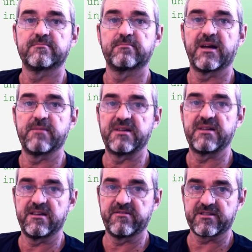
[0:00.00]
my
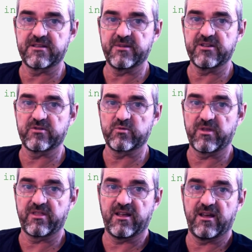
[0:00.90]
belief estimation
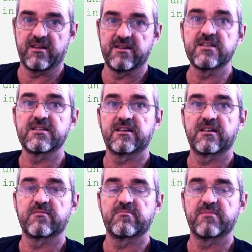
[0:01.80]
with the initial